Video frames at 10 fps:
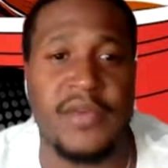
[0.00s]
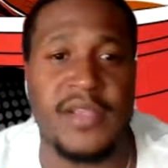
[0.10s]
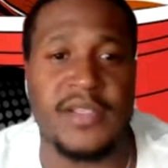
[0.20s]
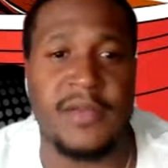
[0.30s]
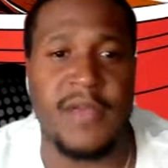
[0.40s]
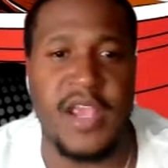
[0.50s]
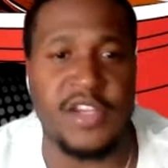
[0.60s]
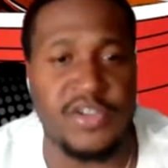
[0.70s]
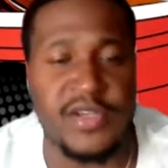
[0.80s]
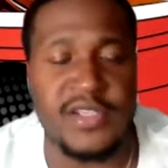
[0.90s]
reason.
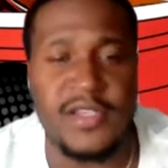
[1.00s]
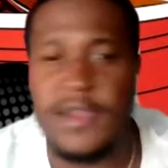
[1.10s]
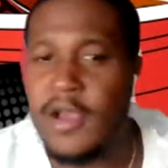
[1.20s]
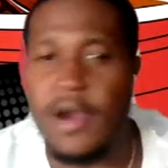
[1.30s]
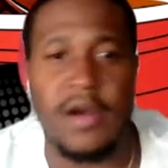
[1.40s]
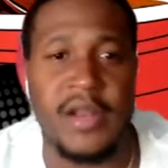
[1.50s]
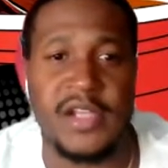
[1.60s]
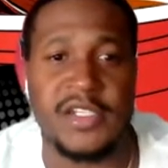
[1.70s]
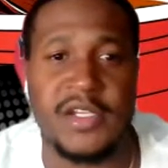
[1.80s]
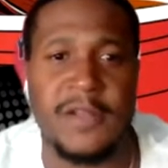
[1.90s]
Injuries, all that
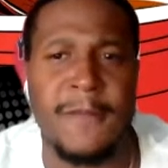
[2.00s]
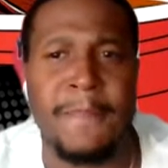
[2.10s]
shit.